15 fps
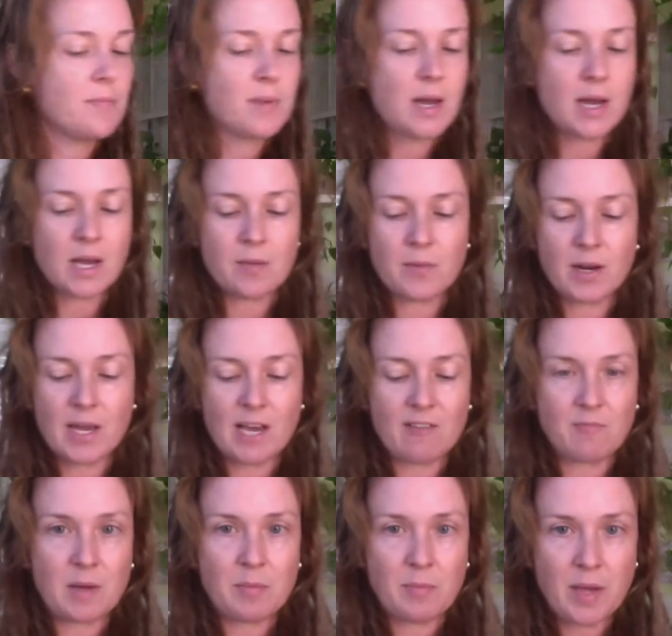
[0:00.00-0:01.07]
back, I'm going to have
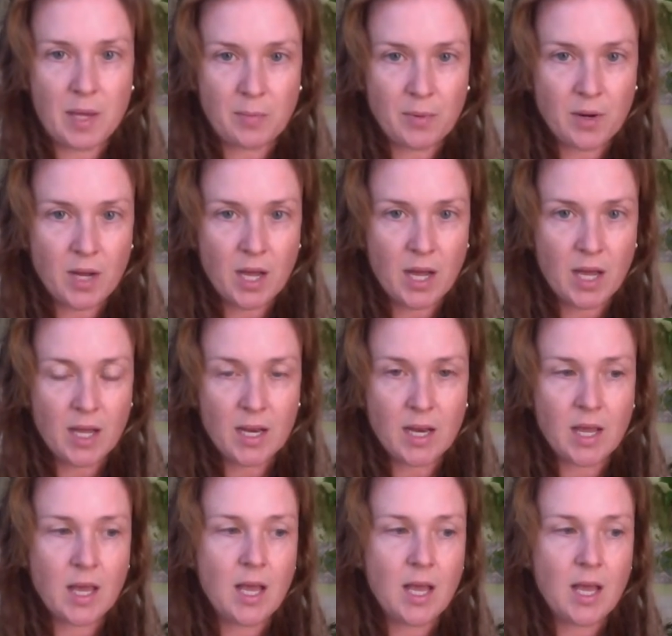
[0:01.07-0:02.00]
my paper cut.